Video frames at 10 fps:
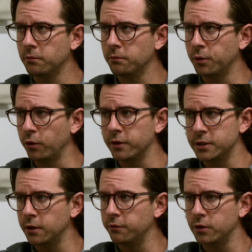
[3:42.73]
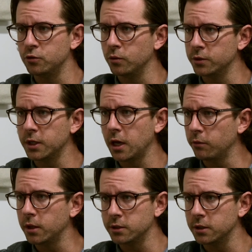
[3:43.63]
both as individuals and how
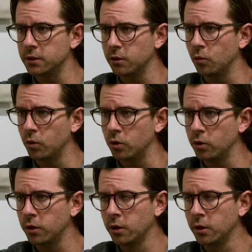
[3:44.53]
we exist in the world.